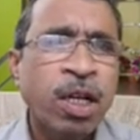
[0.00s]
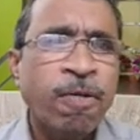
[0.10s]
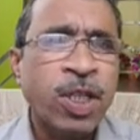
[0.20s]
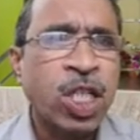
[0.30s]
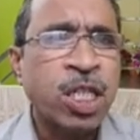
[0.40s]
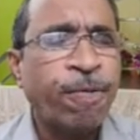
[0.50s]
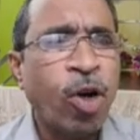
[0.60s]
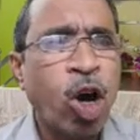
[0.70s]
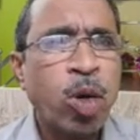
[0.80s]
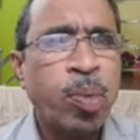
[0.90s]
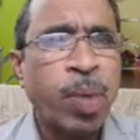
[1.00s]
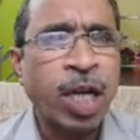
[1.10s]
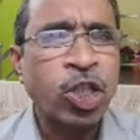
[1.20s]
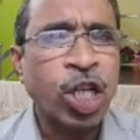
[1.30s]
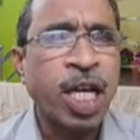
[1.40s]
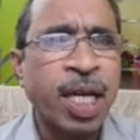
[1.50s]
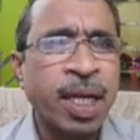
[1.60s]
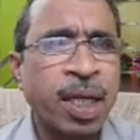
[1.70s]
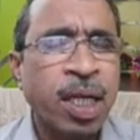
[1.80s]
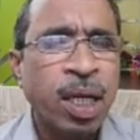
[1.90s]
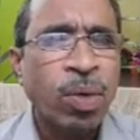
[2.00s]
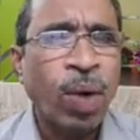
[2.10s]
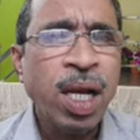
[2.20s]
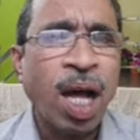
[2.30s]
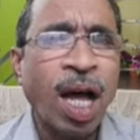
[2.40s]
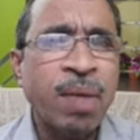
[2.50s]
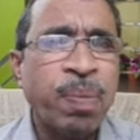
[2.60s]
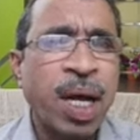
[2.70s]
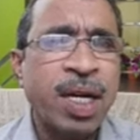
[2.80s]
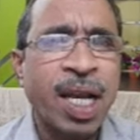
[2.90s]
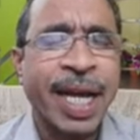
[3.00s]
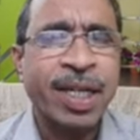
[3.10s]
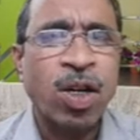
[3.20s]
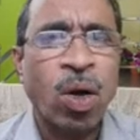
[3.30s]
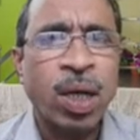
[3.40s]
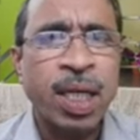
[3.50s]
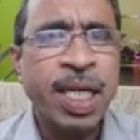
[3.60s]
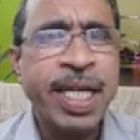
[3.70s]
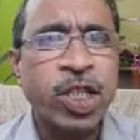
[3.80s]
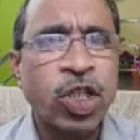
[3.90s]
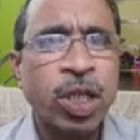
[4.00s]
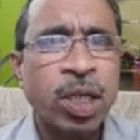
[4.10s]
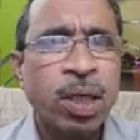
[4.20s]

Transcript: which is formed by sharing one unpaired electron each